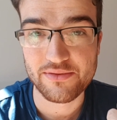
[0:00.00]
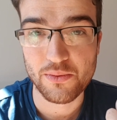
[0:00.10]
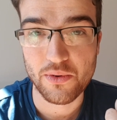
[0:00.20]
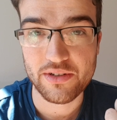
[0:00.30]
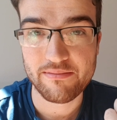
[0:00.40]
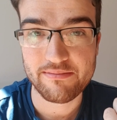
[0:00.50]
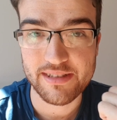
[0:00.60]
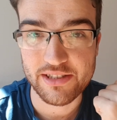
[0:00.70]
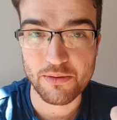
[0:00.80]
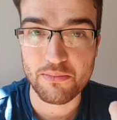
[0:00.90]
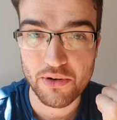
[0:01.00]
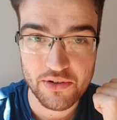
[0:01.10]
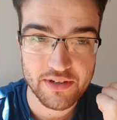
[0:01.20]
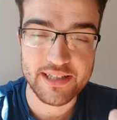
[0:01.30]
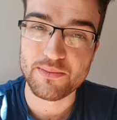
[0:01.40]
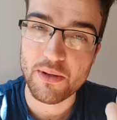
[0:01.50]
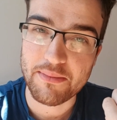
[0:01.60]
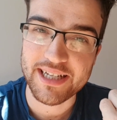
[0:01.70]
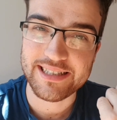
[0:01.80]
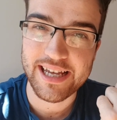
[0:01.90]
For one, it's not broken. It's well
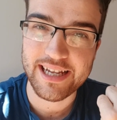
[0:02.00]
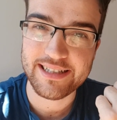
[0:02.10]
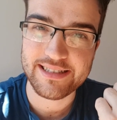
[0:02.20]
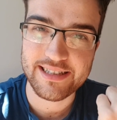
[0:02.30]
maintained.